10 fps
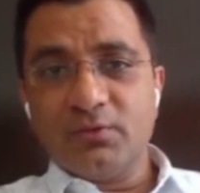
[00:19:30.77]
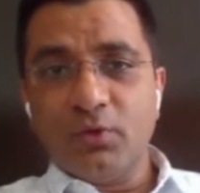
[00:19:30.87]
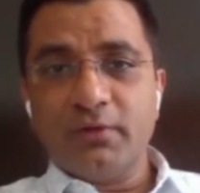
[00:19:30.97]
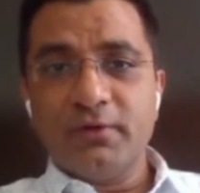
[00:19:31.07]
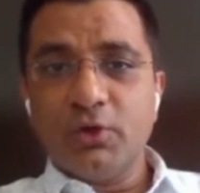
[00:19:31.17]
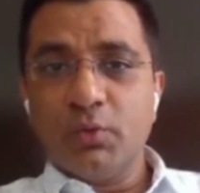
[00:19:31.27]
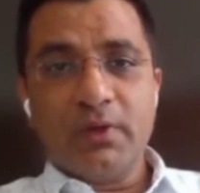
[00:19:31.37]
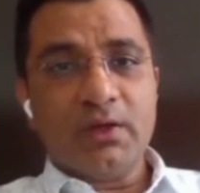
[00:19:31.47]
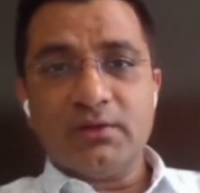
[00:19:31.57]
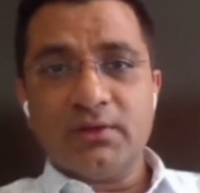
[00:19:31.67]
in whatever you're
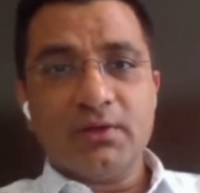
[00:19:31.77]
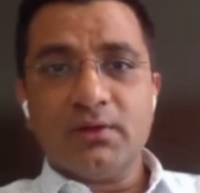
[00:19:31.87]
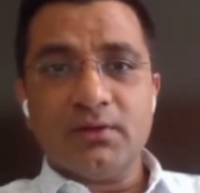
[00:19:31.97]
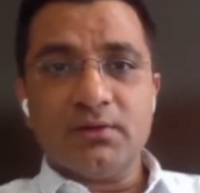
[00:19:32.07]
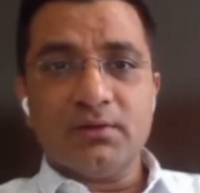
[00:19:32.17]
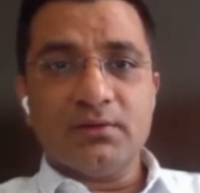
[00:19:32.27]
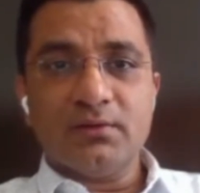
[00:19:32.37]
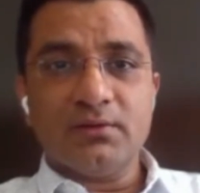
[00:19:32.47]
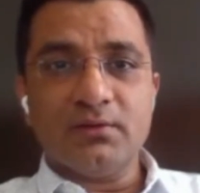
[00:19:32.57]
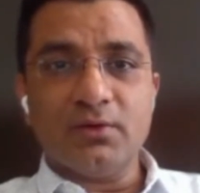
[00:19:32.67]
doing, I think
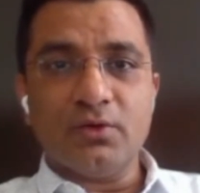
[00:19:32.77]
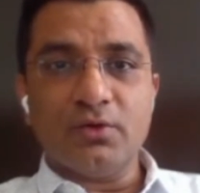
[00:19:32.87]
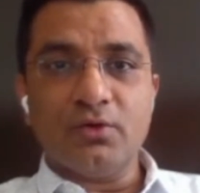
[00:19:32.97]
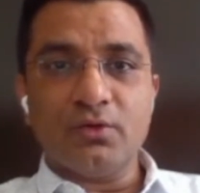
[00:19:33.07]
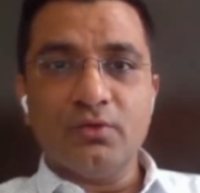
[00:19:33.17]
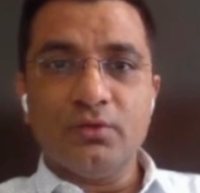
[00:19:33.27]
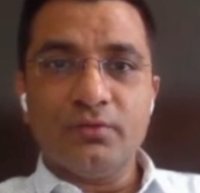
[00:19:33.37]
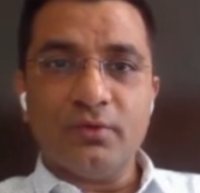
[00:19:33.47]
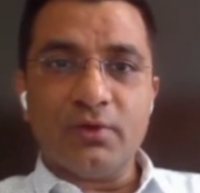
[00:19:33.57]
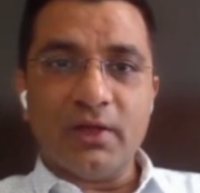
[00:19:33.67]
your goal
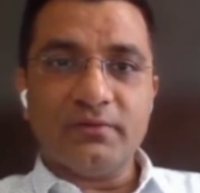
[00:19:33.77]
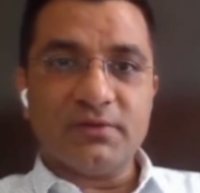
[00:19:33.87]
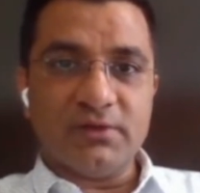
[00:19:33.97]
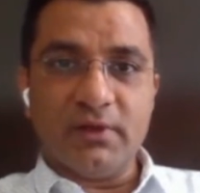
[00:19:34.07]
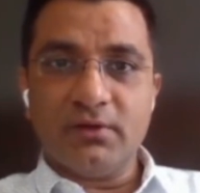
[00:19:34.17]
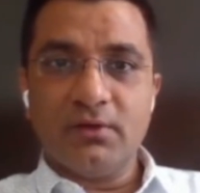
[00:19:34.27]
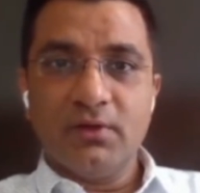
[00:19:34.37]
for life is it.